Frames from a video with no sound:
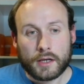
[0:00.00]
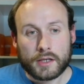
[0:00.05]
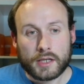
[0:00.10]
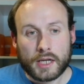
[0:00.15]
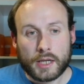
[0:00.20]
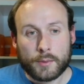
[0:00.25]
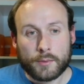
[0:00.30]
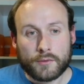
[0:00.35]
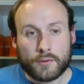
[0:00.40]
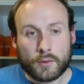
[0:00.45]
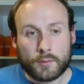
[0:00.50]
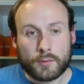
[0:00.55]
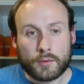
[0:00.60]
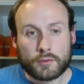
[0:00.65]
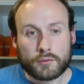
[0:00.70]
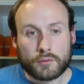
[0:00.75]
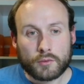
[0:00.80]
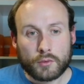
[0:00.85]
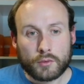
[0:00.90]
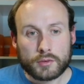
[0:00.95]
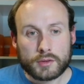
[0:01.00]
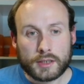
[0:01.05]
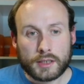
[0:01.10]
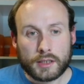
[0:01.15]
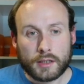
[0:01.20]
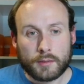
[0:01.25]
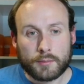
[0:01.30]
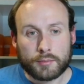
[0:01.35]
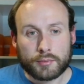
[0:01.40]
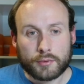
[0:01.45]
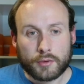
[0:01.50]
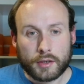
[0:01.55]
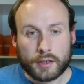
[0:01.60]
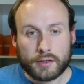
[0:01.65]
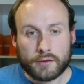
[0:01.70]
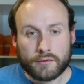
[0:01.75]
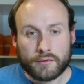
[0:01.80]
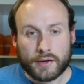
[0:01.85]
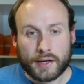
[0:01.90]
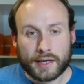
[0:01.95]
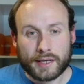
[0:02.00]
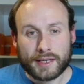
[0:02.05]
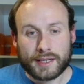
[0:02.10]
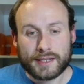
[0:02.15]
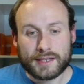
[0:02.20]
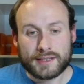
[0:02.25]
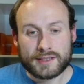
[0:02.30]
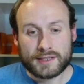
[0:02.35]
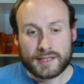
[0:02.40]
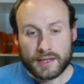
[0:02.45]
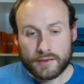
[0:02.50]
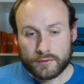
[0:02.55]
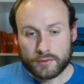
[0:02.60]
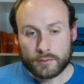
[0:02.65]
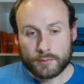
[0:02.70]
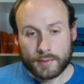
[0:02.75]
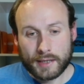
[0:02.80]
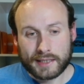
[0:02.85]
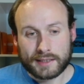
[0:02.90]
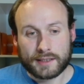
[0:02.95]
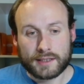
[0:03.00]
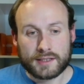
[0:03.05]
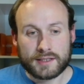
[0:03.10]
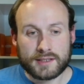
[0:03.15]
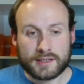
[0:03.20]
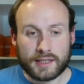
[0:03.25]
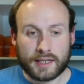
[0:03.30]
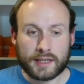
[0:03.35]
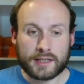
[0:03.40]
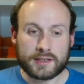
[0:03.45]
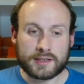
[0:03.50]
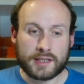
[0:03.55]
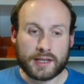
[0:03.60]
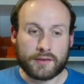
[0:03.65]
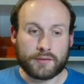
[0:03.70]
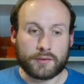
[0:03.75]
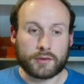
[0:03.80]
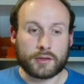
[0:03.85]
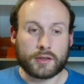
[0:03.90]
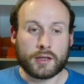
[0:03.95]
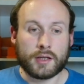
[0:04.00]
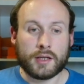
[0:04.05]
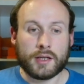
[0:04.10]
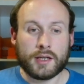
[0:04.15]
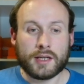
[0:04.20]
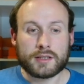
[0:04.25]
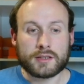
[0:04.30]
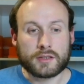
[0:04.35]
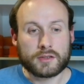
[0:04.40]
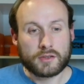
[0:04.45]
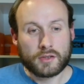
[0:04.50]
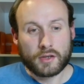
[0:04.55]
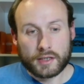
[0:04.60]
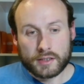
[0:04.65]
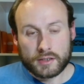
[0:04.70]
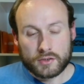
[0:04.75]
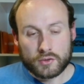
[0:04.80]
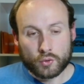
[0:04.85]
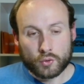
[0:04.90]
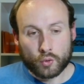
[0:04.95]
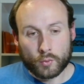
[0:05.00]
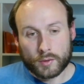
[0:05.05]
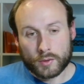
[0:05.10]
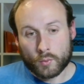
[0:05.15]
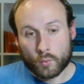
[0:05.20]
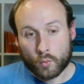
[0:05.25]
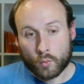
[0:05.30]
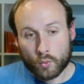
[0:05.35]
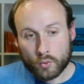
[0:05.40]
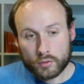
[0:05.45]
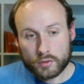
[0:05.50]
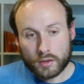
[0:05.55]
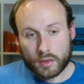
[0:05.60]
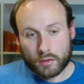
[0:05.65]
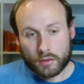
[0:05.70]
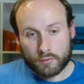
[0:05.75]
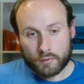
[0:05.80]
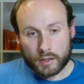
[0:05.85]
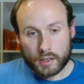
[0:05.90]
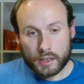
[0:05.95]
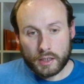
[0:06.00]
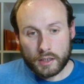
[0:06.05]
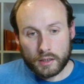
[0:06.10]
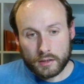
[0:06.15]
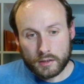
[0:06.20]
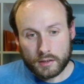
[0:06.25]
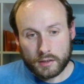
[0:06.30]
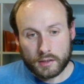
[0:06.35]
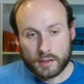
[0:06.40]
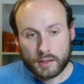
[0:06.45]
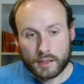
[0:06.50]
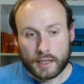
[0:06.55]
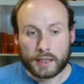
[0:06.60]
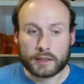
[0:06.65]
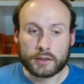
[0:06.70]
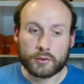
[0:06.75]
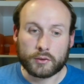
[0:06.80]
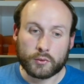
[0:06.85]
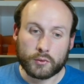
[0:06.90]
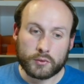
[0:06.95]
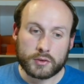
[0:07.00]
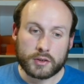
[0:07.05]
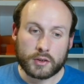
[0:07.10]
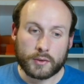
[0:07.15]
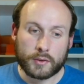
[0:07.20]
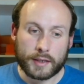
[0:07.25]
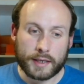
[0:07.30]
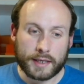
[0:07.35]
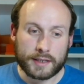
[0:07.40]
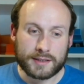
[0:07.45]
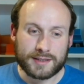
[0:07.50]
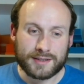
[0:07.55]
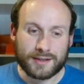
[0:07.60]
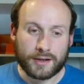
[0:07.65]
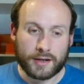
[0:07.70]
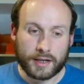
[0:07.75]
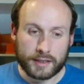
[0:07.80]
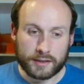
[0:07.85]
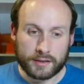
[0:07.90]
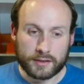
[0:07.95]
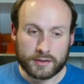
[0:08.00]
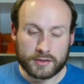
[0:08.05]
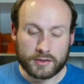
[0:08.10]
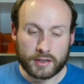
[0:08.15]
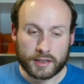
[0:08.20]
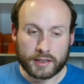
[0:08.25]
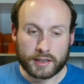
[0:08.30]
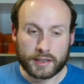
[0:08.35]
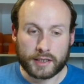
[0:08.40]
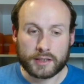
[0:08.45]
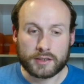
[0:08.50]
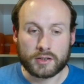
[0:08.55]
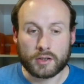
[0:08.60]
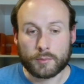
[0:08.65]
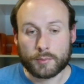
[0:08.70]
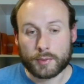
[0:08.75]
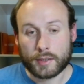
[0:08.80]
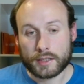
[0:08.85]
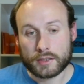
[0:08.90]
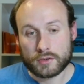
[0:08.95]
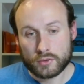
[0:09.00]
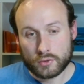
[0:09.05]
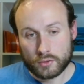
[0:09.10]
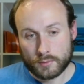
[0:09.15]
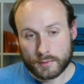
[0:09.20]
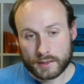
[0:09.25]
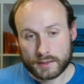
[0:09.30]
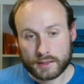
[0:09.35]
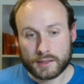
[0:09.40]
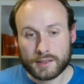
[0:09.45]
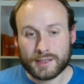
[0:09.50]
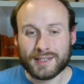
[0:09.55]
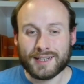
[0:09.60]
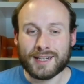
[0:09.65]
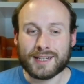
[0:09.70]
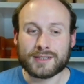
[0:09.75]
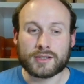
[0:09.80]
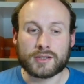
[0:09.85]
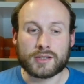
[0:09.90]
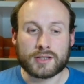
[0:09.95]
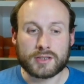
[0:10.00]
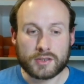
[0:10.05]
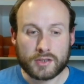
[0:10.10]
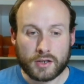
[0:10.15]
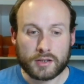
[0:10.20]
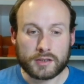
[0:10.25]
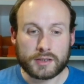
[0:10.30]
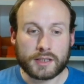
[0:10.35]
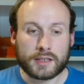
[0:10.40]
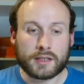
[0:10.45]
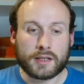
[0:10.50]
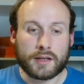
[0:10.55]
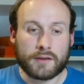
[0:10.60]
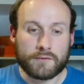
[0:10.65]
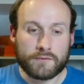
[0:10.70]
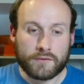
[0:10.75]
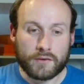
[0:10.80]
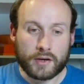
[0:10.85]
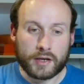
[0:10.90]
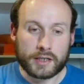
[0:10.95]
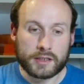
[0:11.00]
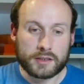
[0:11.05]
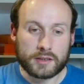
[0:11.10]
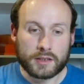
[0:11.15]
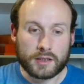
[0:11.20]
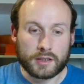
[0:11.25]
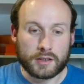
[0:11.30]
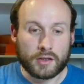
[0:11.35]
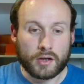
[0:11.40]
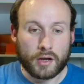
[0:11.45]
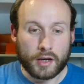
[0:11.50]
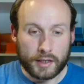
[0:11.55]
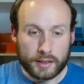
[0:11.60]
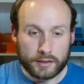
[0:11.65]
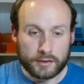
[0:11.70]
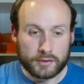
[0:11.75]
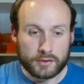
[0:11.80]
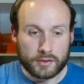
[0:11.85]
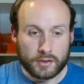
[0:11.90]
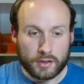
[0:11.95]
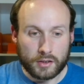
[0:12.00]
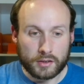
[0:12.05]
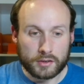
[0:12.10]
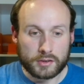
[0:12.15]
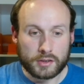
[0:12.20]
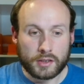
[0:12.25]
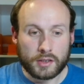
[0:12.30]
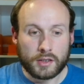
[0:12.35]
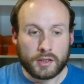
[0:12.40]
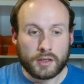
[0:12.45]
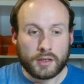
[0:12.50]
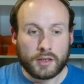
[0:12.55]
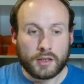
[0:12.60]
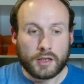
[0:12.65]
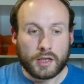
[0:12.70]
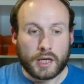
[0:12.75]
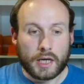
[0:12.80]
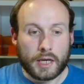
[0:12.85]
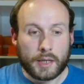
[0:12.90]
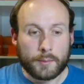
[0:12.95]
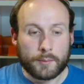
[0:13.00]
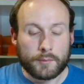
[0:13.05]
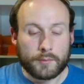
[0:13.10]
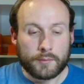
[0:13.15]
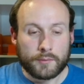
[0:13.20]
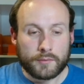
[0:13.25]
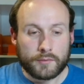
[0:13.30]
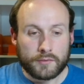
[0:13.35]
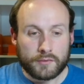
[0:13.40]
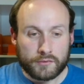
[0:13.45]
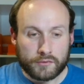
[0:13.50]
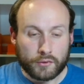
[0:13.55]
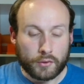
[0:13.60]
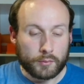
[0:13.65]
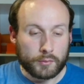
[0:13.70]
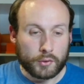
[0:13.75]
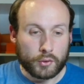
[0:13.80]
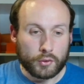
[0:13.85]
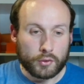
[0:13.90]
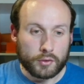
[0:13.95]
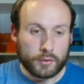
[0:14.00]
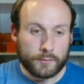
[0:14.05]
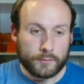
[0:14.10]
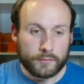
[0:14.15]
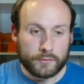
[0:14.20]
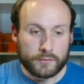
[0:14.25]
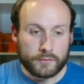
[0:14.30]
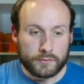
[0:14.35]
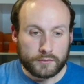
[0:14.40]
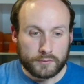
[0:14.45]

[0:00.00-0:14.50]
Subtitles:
Okay, we've got Marauding Brinefang, a 7 mana 6/7 dinosaur with Ward 3, and it also has island cycling, so you can pay 2 mana to discard it and find an island card from your